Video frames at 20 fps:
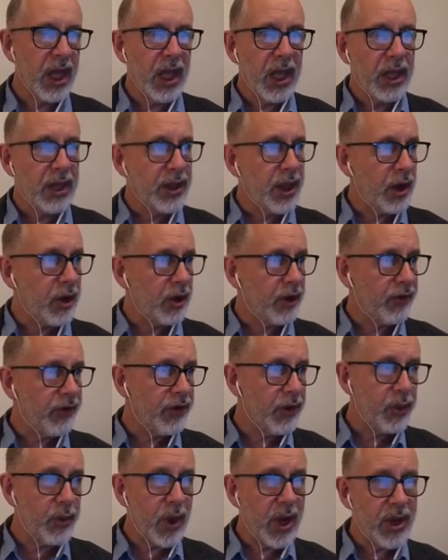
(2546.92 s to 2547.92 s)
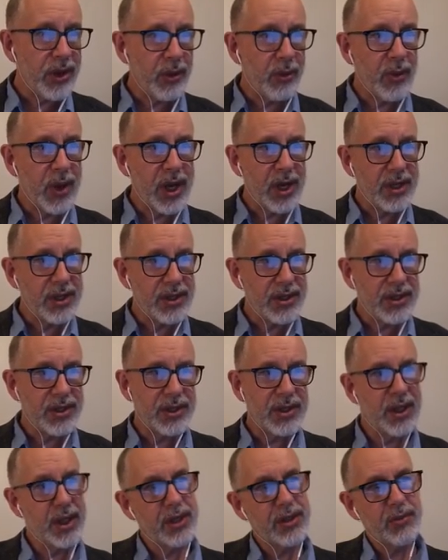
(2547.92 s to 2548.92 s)
There are a few other ones.
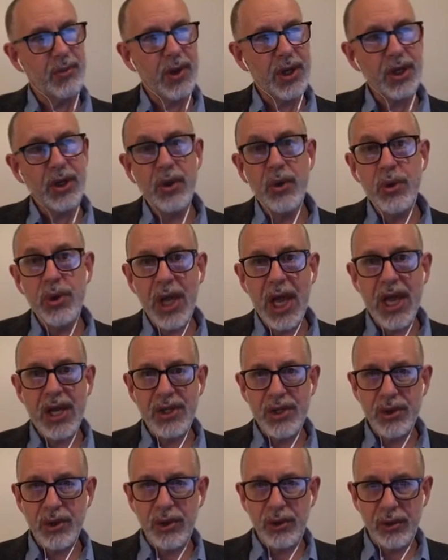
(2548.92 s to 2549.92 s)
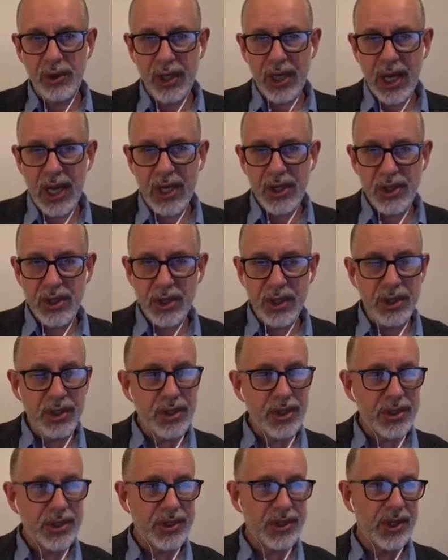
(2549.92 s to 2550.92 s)
There's one called Edu
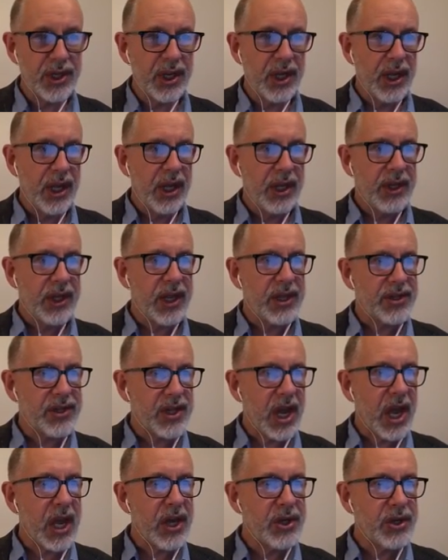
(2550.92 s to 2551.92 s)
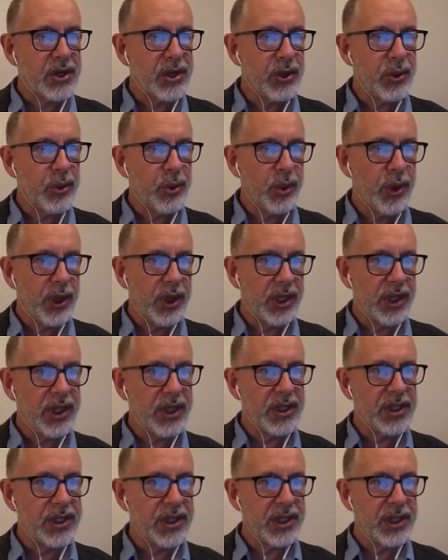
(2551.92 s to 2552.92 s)
Creations. That's Edu,
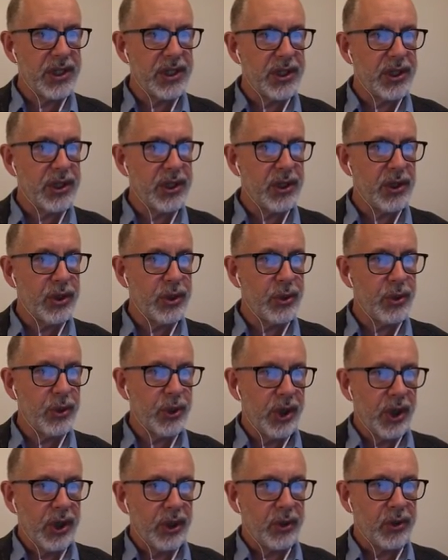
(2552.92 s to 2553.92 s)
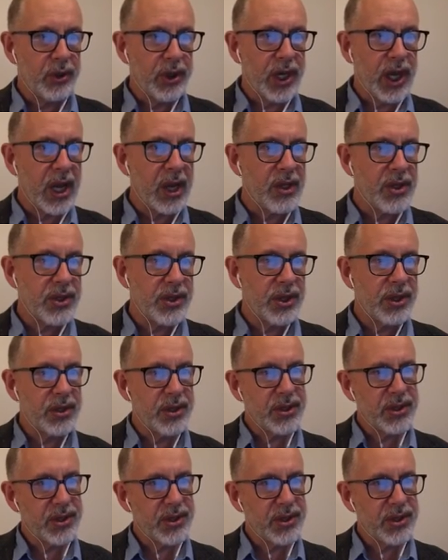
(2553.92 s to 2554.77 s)
E-D-U, Creations,